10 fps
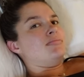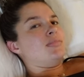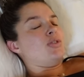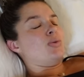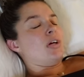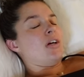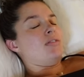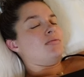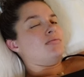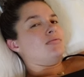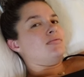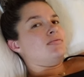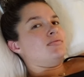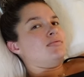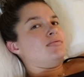it's okay.
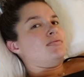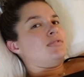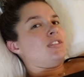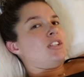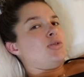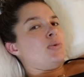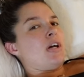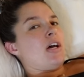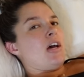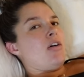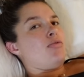At least we got half.